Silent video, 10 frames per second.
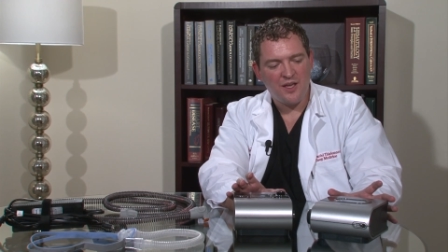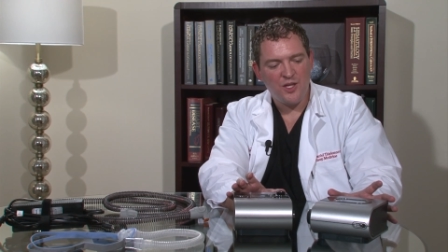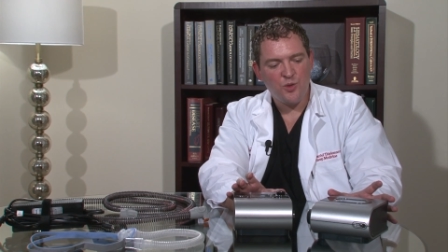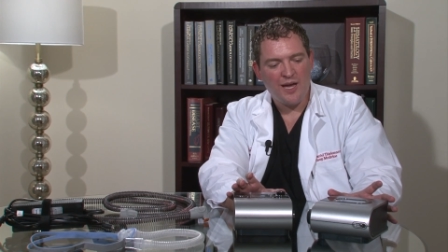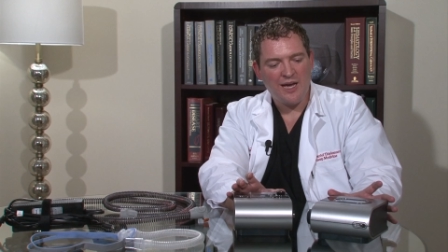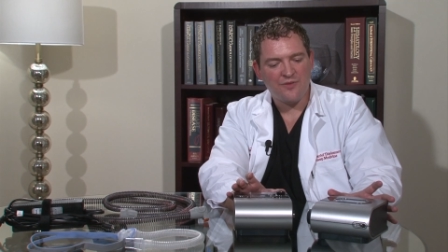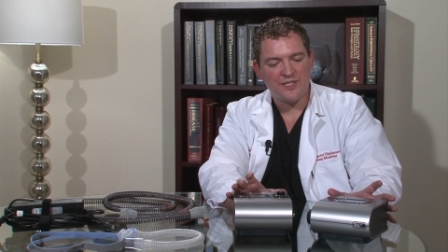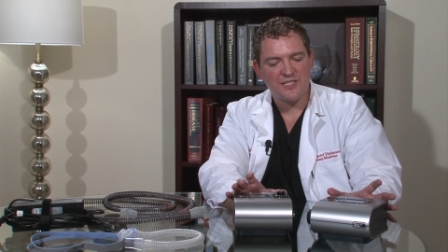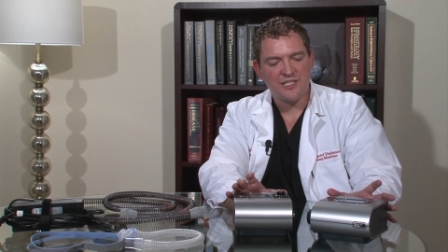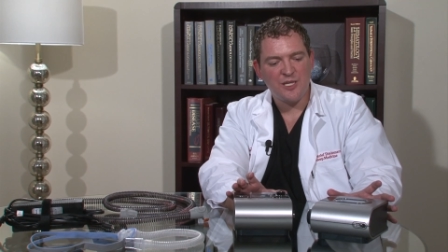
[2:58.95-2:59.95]
you have
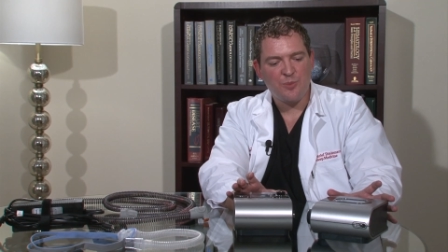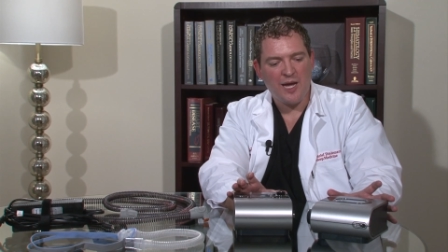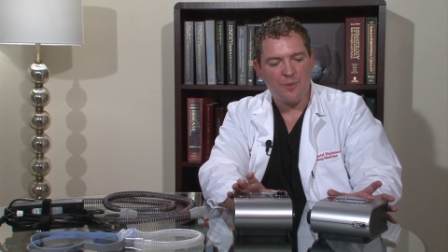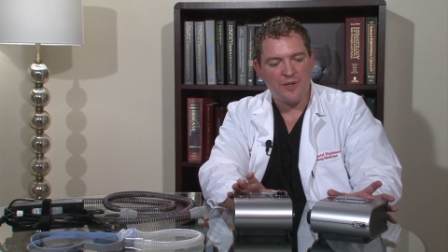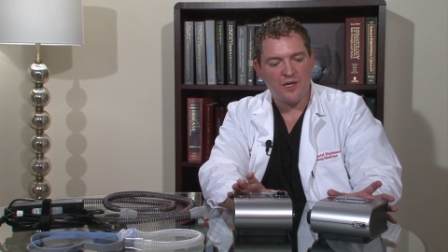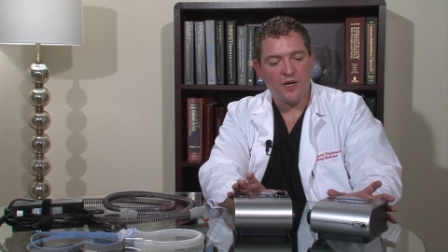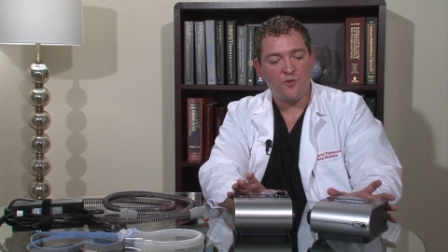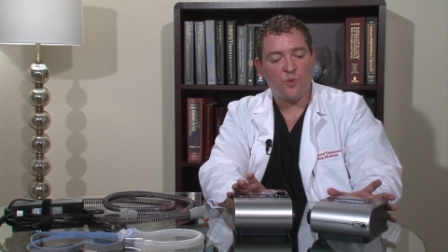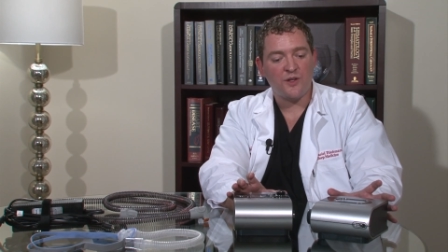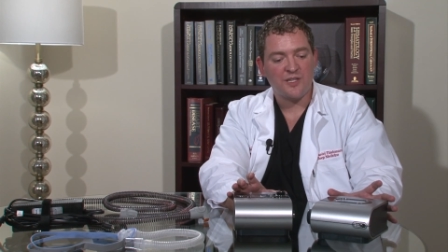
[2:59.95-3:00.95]
sleep apnea
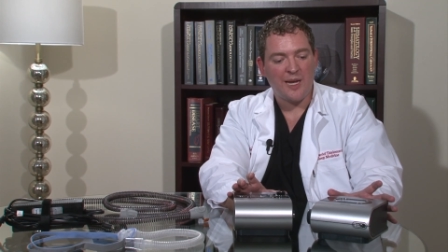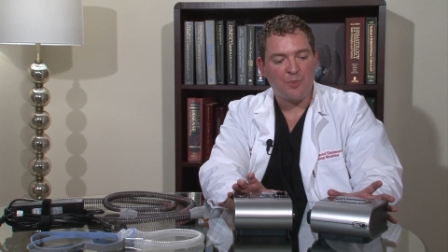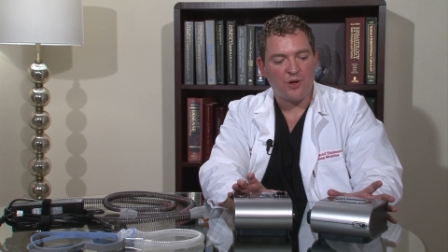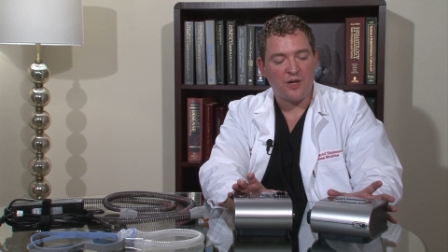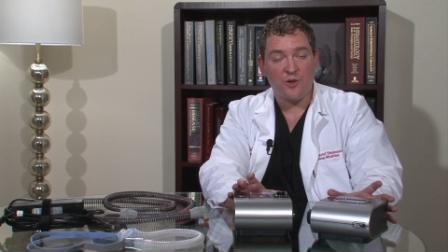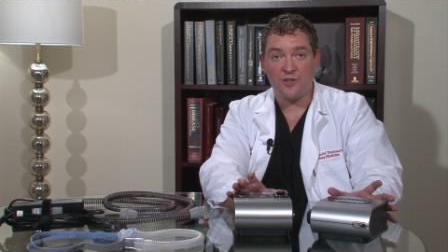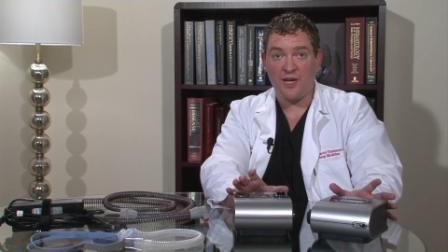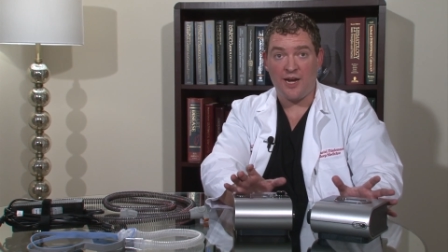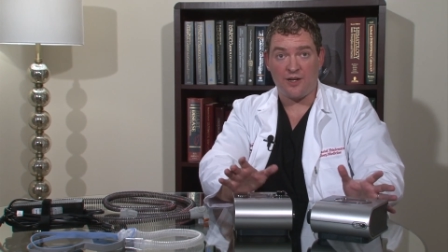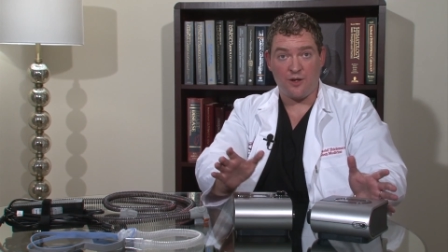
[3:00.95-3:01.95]
of one type or another
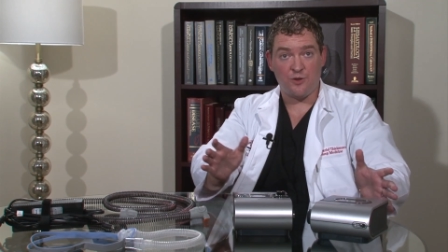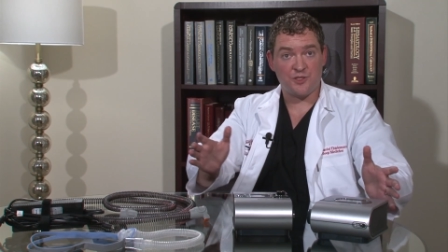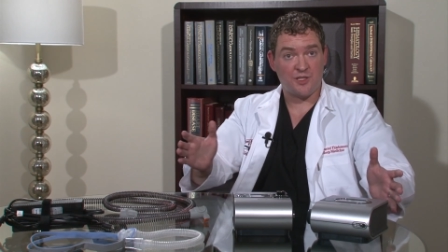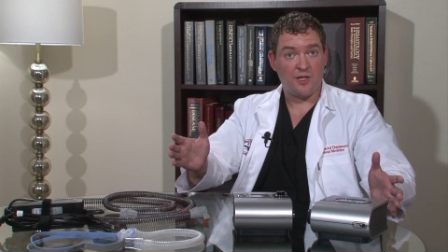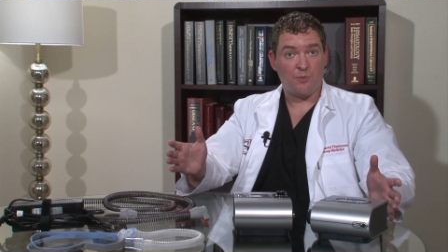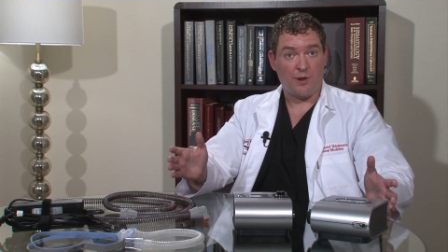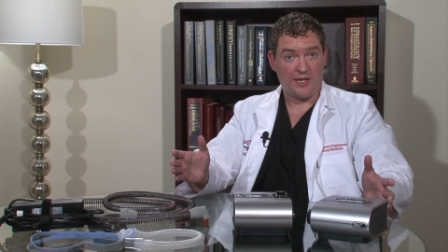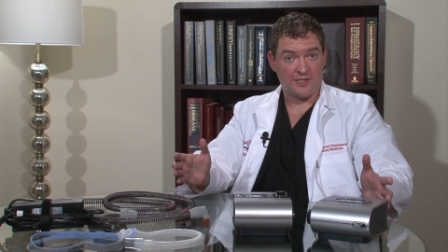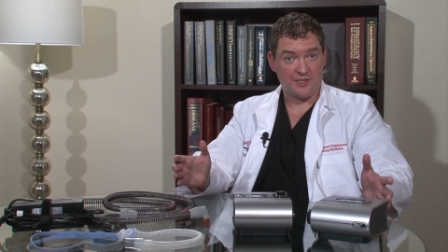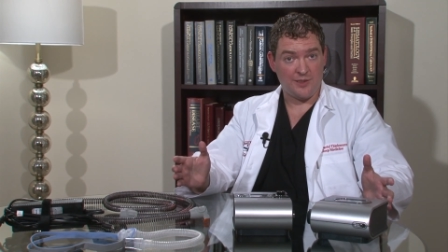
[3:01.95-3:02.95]
diagnosed by
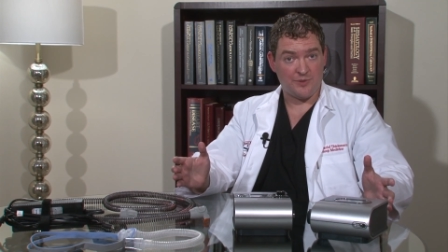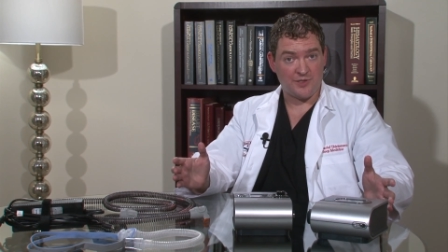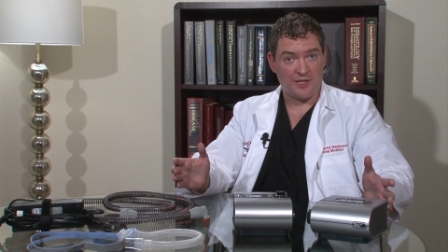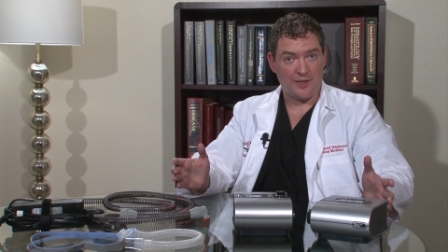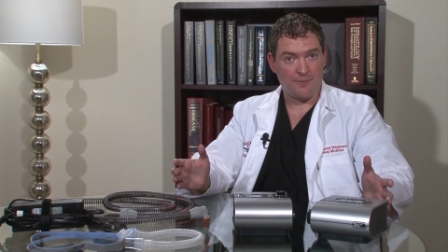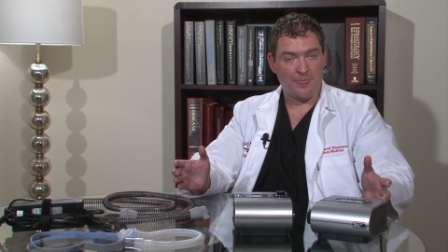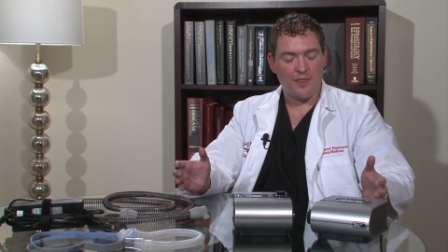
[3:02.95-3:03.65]
a sleep study.